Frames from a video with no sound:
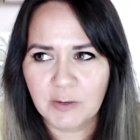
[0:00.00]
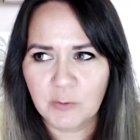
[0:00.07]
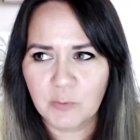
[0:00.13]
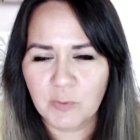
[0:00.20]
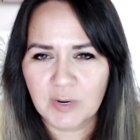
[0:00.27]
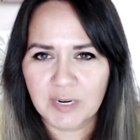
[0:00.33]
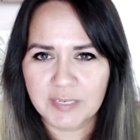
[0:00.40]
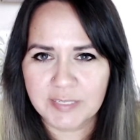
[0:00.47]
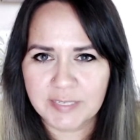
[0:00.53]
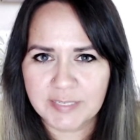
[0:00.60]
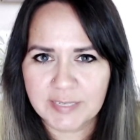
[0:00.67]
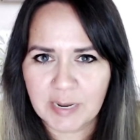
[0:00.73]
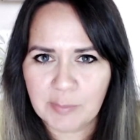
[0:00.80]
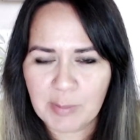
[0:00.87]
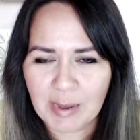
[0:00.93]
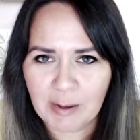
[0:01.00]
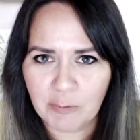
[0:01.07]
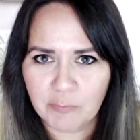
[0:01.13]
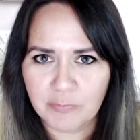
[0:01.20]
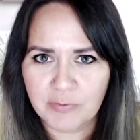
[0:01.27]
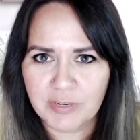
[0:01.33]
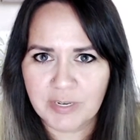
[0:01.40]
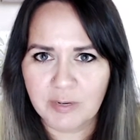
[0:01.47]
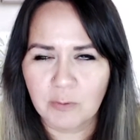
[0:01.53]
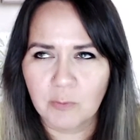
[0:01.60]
wearing the same outfit